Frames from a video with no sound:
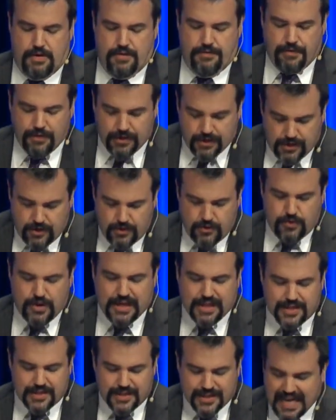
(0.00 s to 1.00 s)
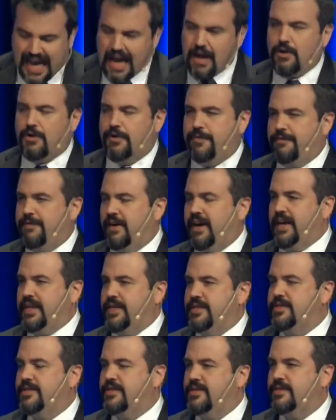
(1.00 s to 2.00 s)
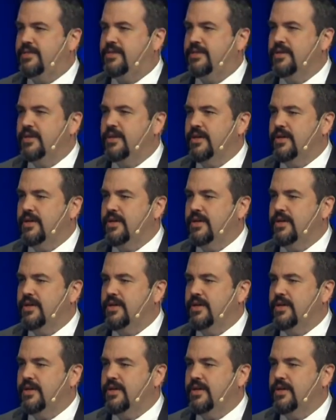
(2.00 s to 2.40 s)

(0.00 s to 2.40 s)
For you, his sacrifice